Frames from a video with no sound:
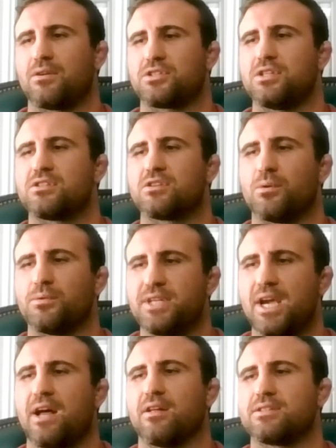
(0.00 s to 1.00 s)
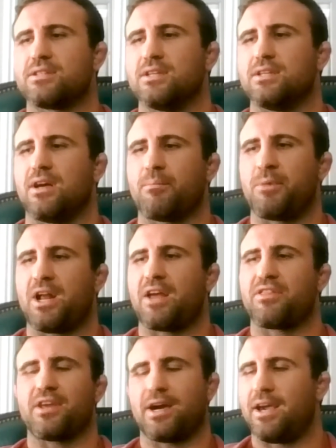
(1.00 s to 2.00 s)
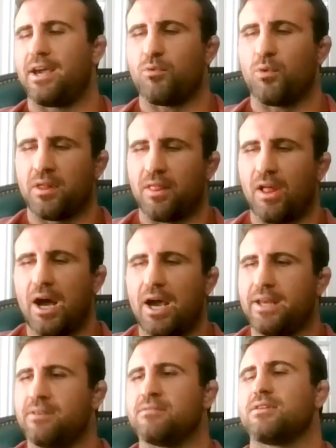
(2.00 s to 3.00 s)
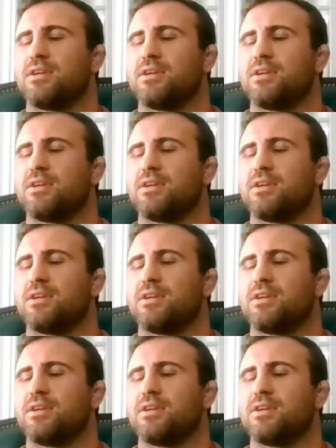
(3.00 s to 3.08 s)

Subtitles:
She's so talented. I mean, I think I have one line,